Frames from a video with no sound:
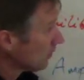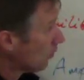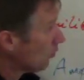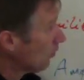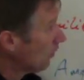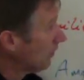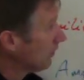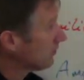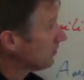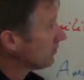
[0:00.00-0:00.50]

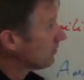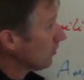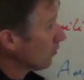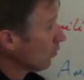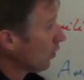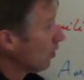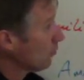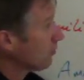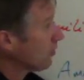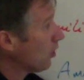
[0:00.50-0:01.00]
Well, this is the
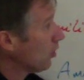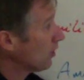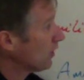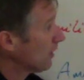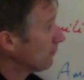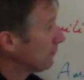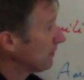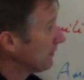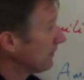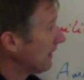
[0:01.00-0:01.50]
rope going
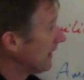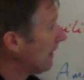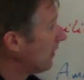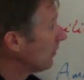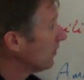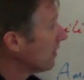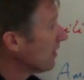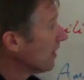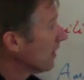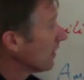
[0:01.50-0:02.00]
up and
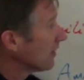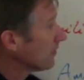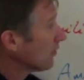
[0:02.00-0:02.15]
down.